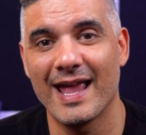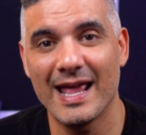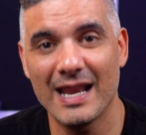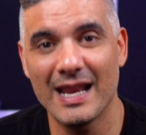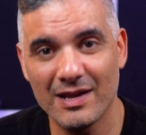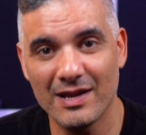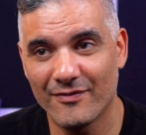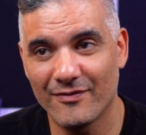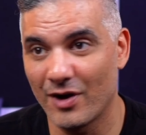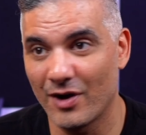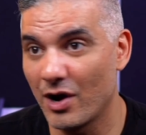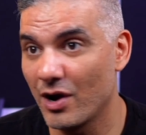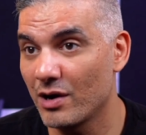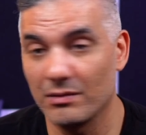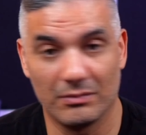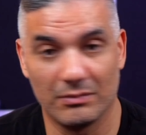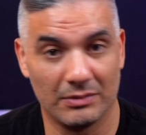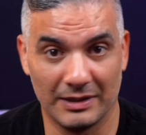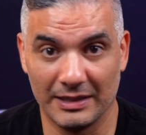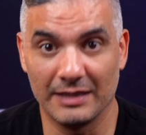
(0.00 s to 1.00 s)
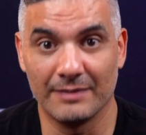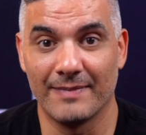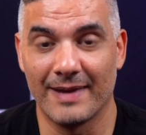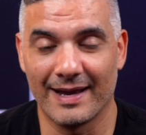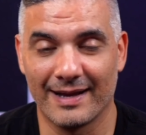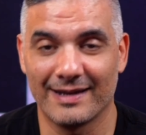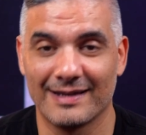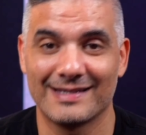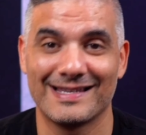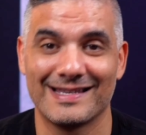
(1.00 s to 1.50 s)
any of our lead
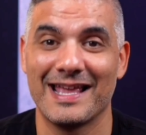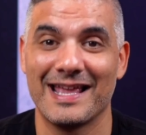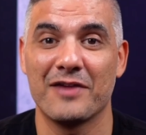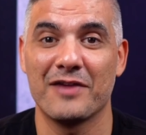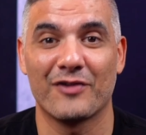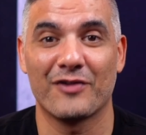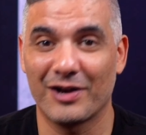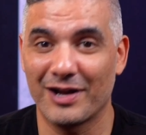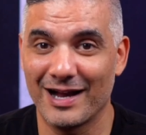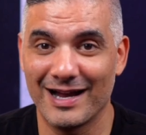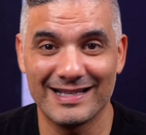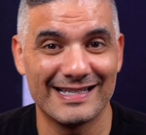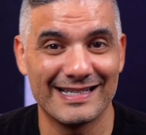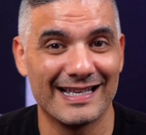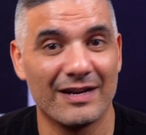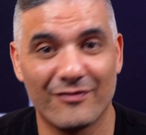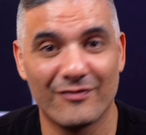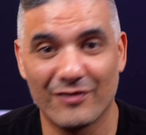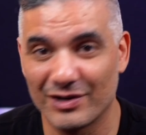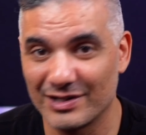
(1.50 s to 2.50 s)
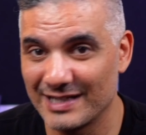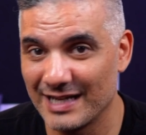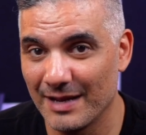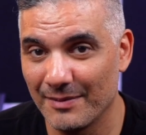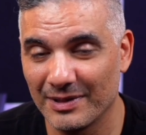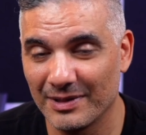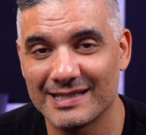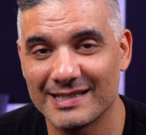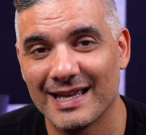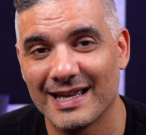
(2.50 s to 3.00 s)
magnets, any of our guides, any of our
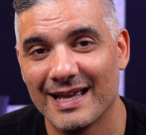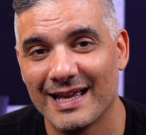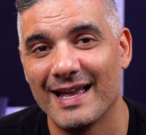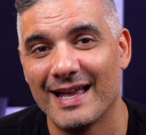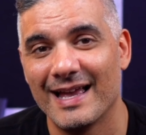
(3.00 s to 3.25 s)
templates,